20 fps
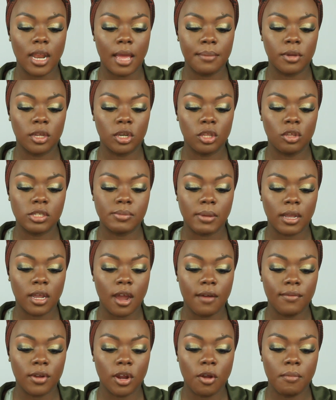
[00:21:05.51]
I'm going to use my
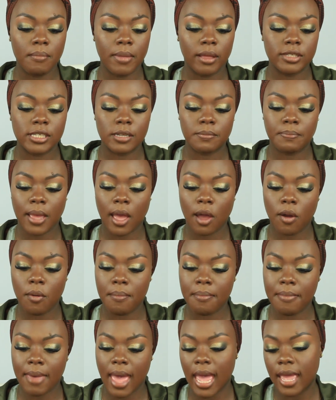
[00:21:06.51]
CoverGirl Melted Pout
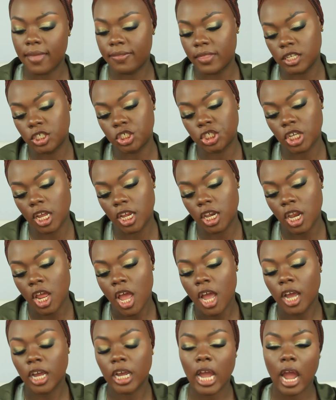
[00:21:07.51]
Matte in the shade
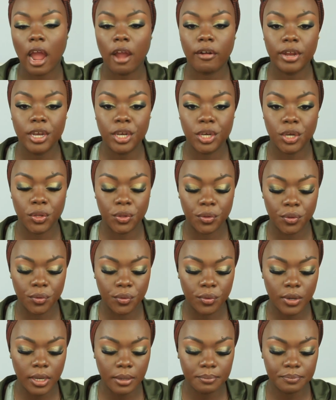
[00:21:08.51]
Currant
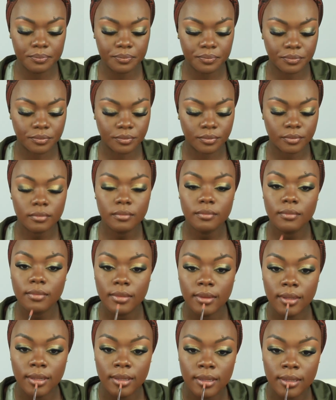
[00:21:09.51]
Nude.
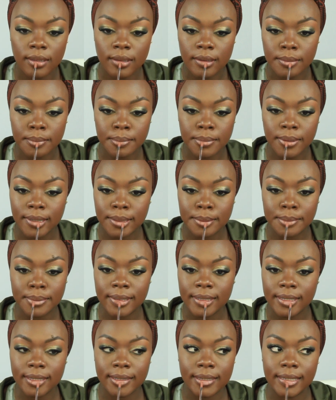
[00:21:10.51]
Pop
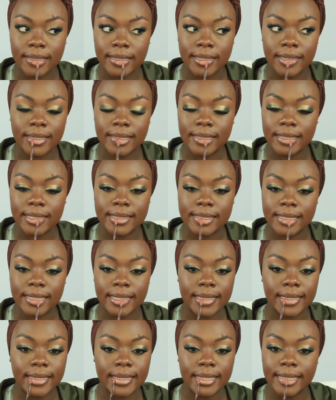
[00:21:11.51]
her right here in the
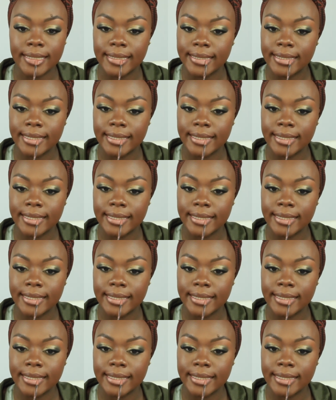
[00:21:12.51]
center.